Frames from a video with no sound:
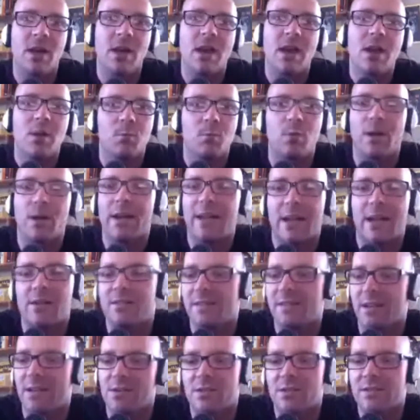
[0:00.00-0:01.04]
breakout
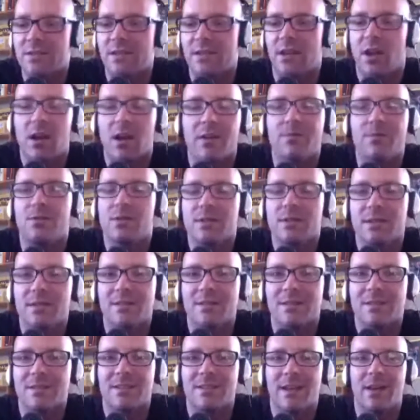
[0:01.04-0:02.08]
sessions at conferences and
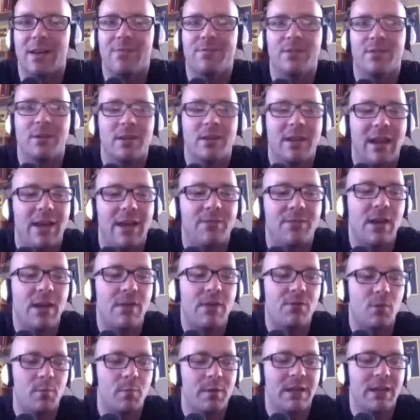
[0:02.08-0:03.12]
stuff, and have never
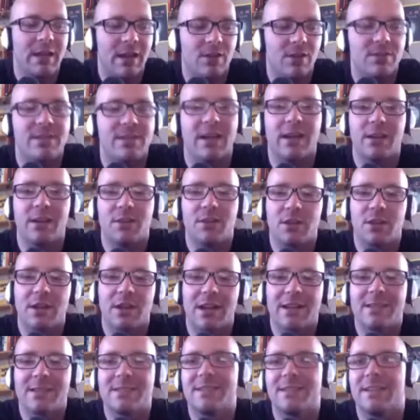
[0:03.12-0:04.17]
been outside of the United
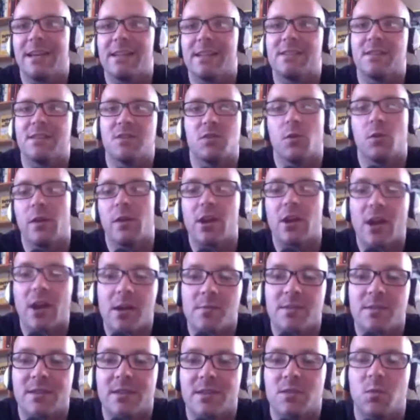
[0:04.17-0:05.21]
States. And so here comes
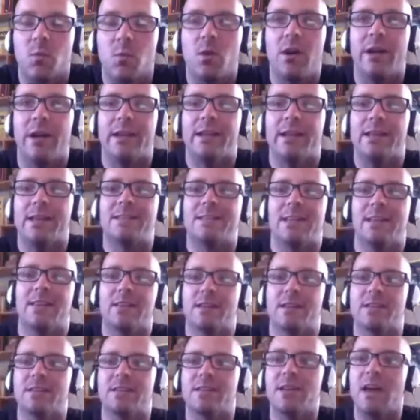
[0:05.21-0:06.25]
this one. It's at this
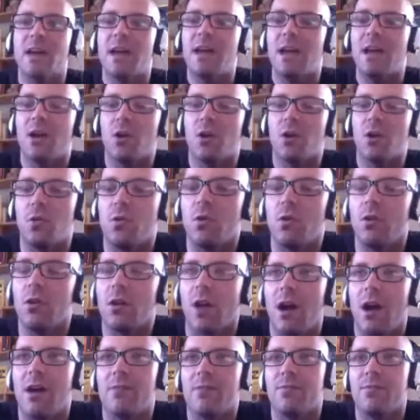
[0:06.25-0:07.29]
cool
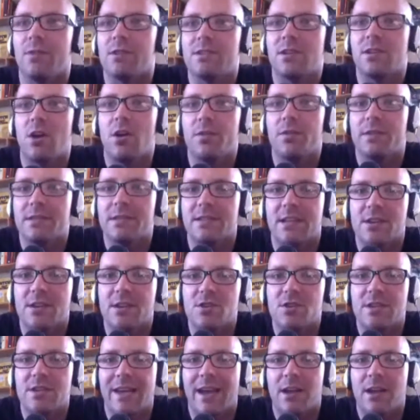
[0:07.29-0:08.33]
conference called the Teach
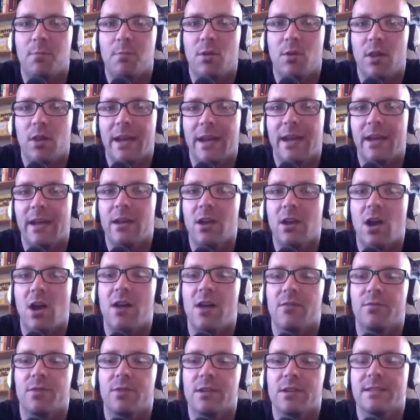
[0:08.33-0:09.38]
Tech Play
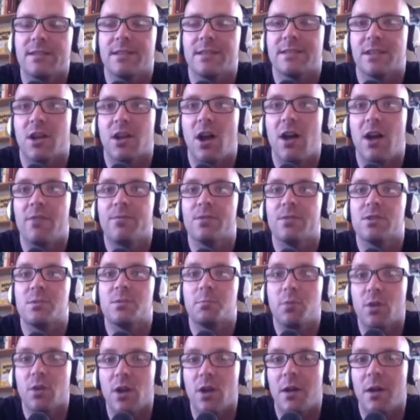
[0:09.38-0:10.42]
Conference. It's a conference put
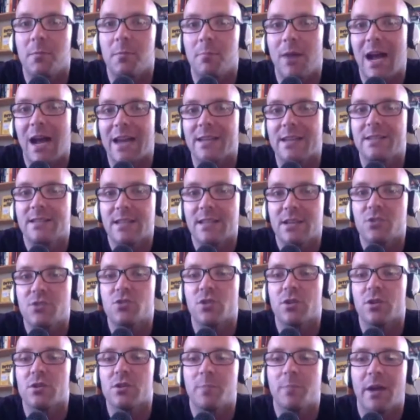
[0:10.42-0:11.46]
on by teachers,
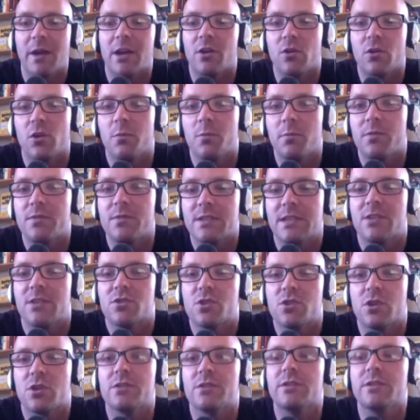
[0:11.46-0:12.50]
by a group of teachers,